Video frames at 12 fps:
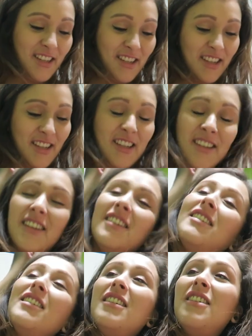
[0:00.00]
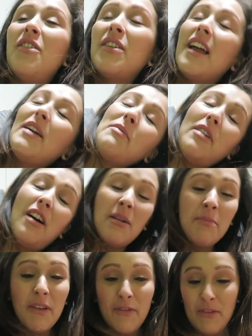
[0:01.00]
I'm just trying to hug you. Okay, well
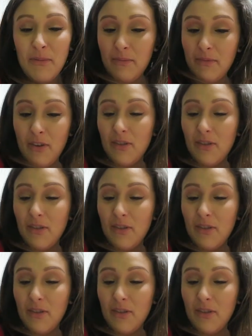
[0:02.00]
hug me from